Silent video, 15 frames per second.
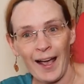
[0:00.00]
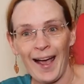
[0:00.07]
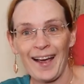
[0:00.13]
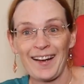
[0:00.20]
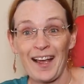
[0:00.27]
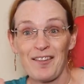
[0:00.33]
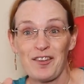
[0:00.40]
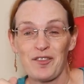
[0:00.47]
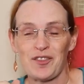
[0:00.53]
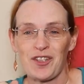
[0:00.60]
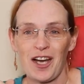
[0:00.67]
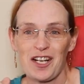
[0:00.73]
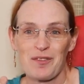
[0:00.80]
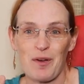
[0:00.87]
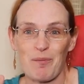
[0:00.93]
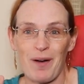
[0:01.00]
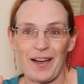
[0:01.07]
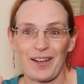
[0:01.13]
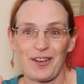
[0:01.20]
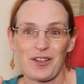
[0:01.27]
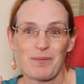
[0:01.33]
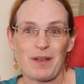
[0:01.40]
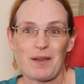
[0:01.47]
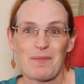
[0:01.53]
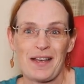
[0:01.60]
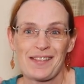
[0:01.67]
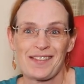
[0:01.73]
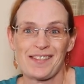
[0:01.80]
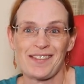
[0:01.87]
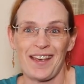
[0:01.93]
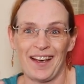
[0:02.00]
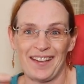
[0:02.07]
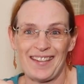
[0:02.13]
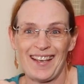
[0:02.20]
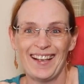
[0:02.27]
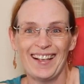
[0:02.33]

And I haven't even talked about buying all the BMSs yet.